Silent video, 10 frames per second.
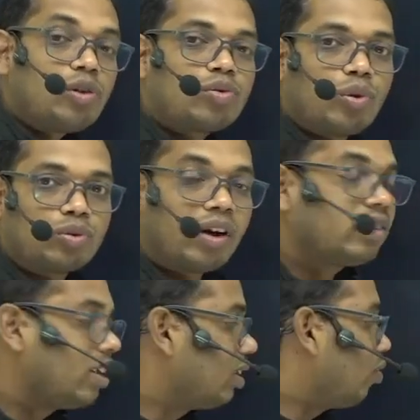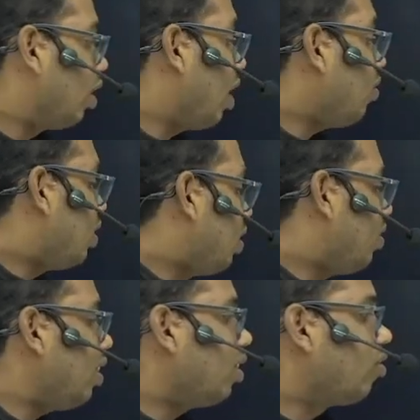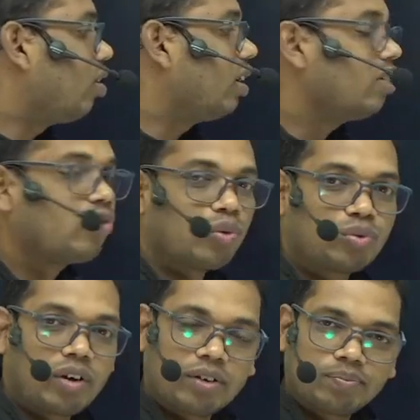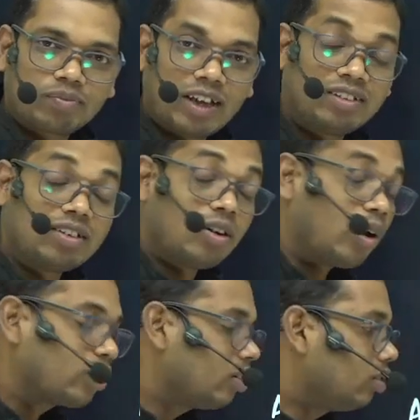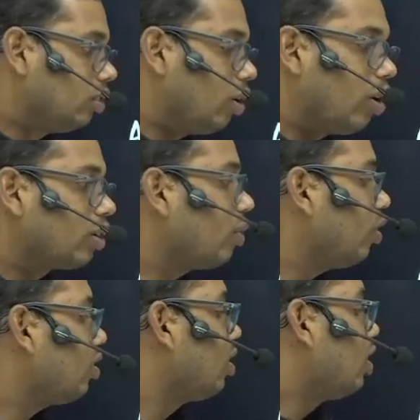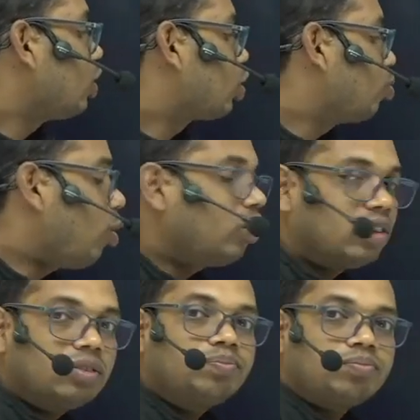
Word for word: growth rate, then they will have different relative growth rate. And the organ with smaller